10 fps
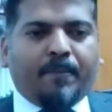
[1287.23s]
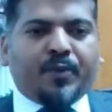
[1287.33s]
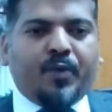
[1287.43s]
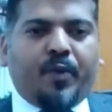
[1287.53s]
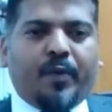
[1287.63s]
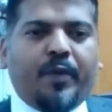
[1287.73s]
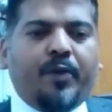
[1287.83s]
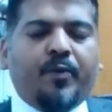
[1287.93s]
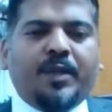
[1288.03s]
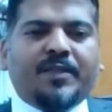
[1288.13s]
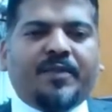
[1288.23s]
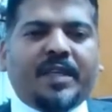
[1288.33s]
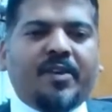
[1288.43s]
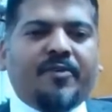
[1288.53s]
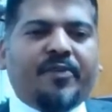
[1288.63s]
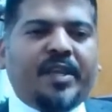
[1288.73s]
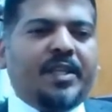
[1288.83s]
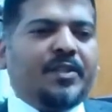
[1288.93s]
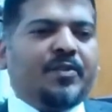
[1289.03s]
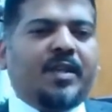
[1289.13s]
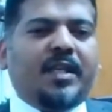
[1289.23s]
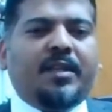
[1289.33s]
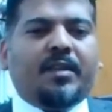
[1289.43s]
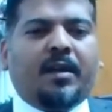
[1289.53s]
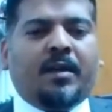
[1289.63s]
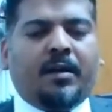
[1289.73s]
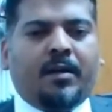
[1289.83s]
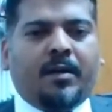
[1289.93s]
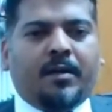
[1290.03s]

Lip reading: So what we do is we give free insulin.